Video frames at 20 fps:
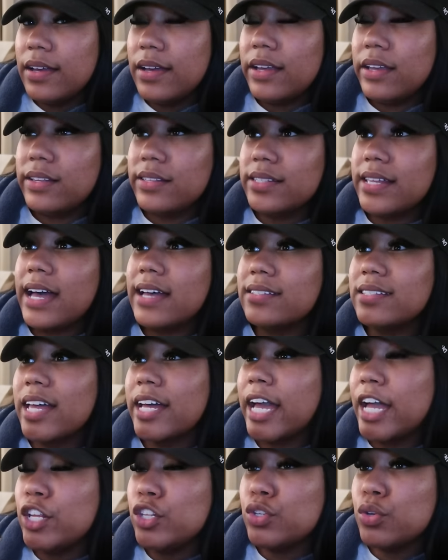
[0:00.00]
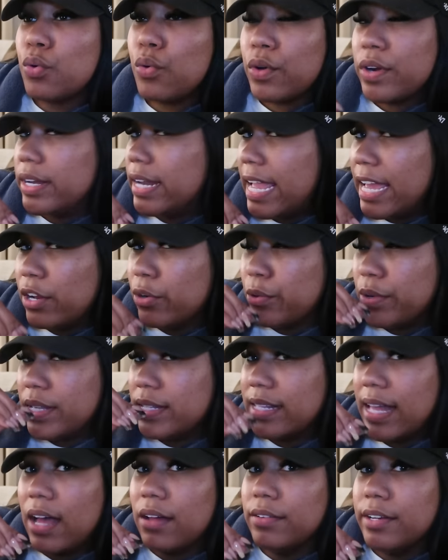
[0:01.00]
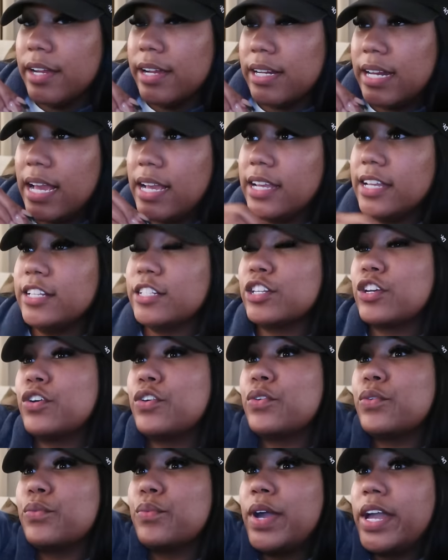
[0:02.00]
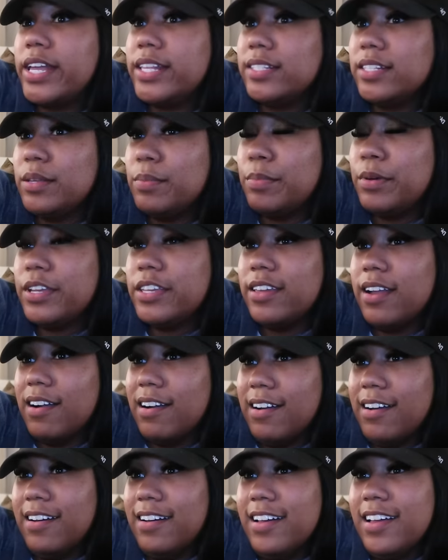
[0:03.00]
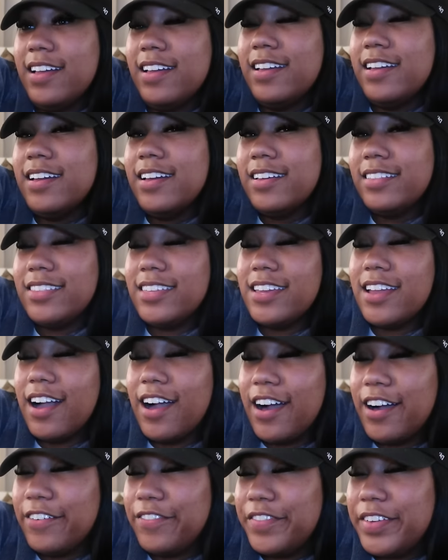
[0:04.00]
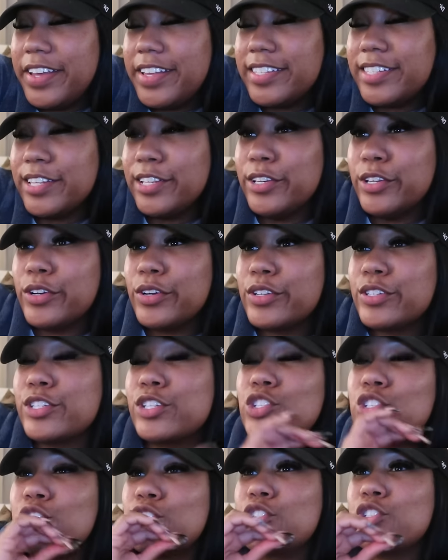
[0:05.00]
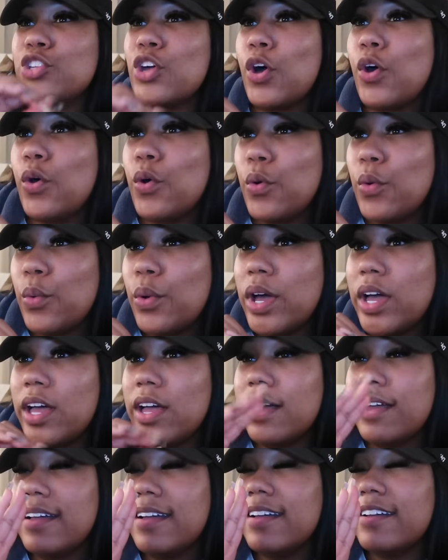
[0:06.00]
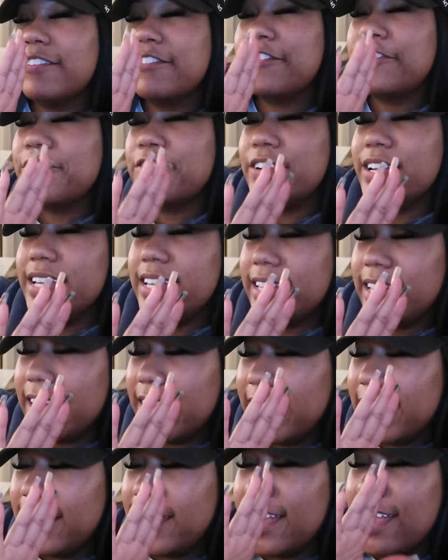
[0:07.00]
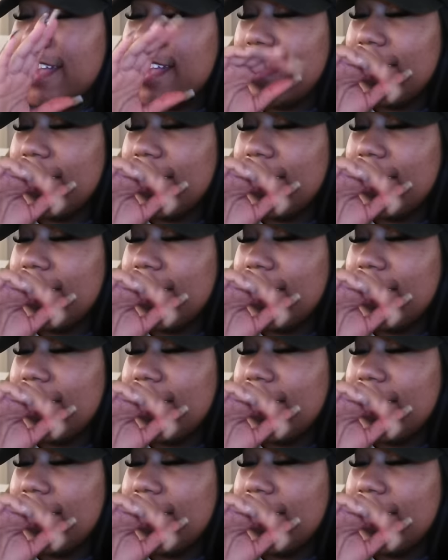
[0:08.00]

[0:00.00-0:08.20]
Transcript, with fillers: It sounds like a tornado is out there. Like, it's crazy. But y'all, the office looks so freaking